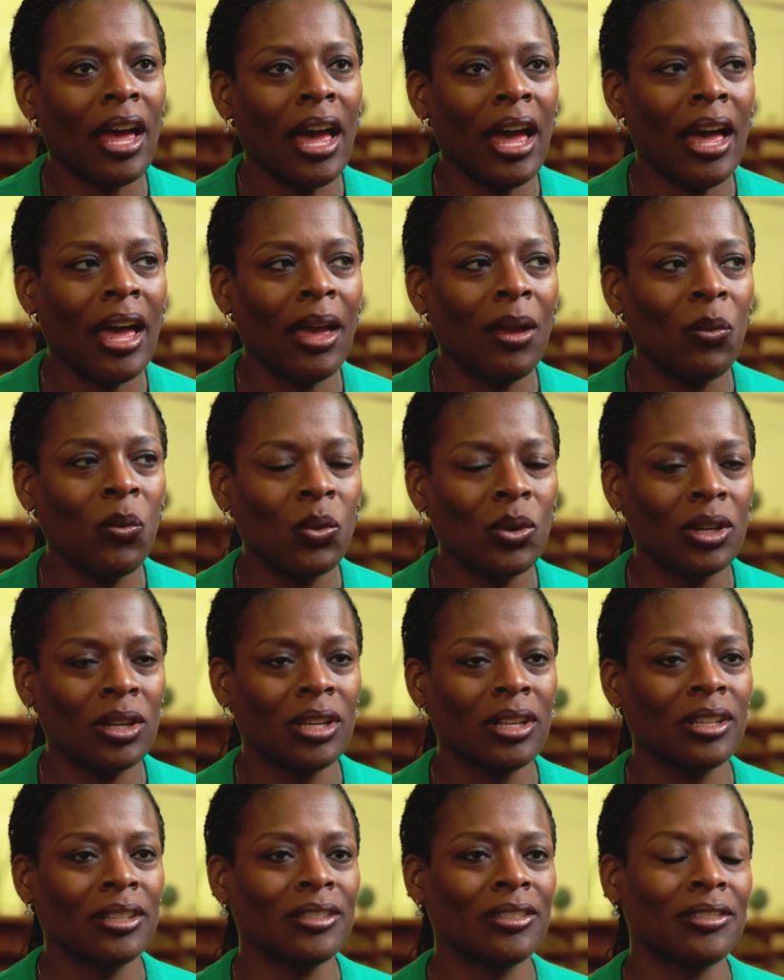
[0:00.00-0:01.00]
I
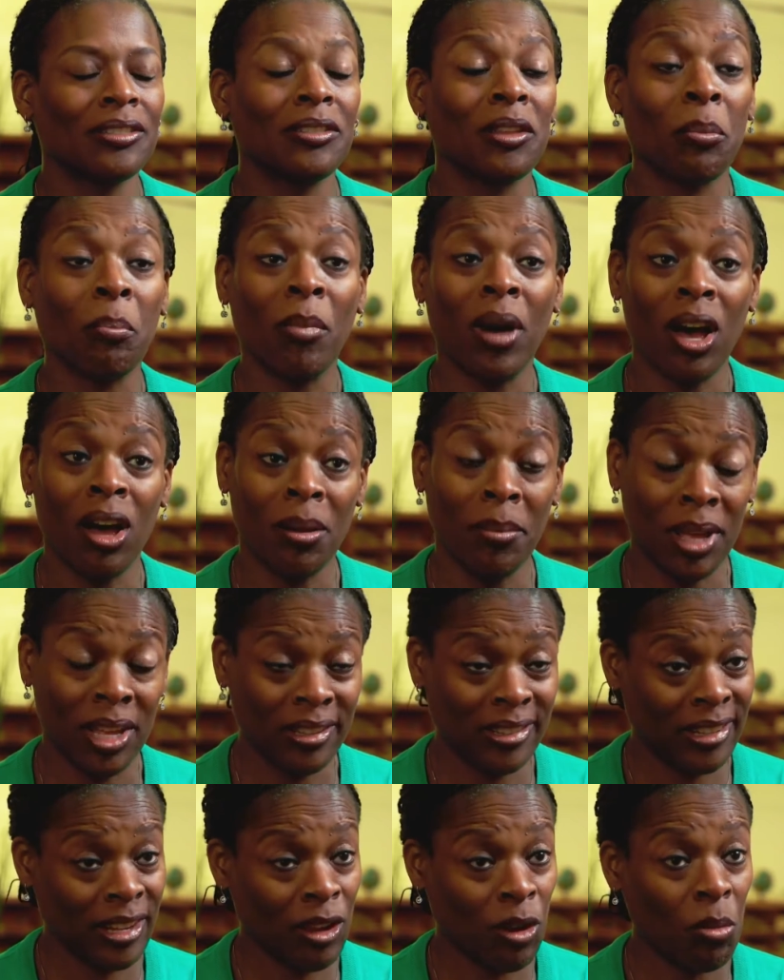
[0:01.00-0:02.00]
was the mom, a
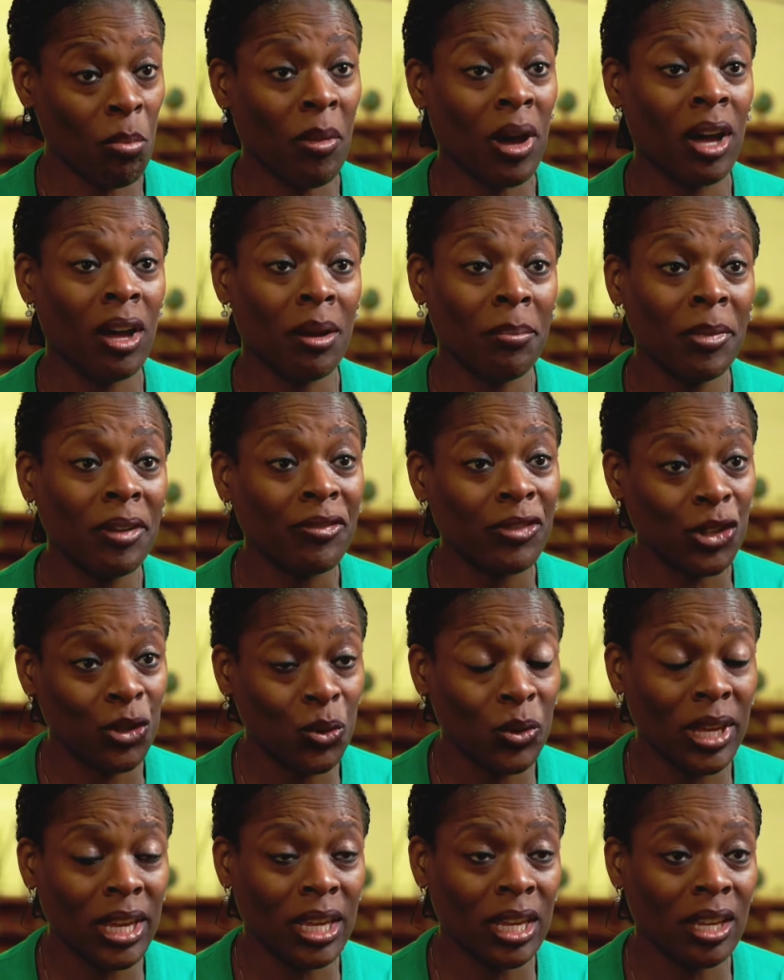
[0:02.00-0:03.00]
single mom of two
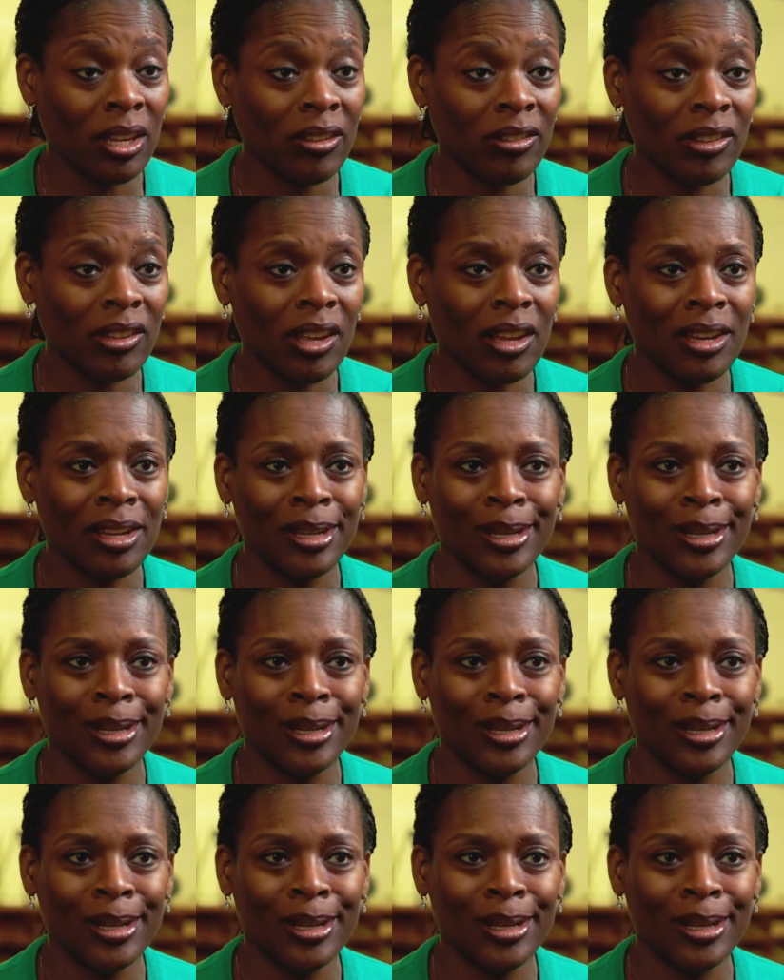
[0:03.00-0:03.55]
kids.